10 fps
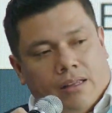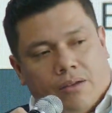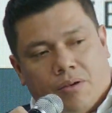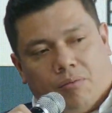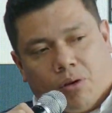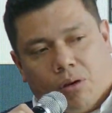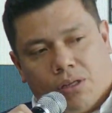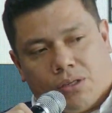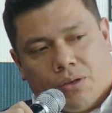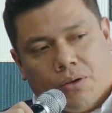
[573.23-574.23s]
No, but
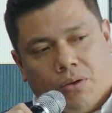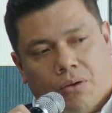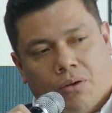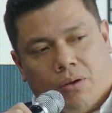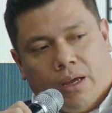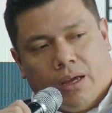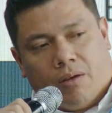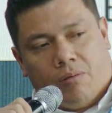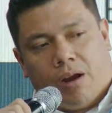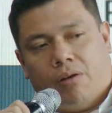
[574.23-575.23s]
also
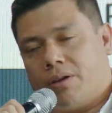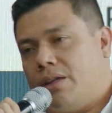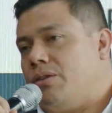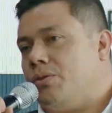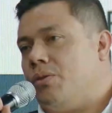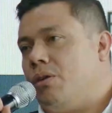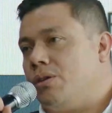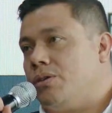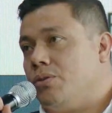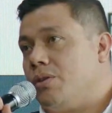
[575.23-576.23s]
we are looking
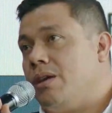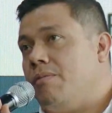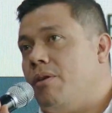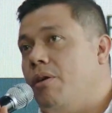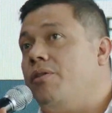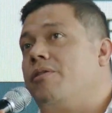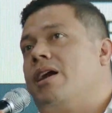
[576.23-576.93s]
to give other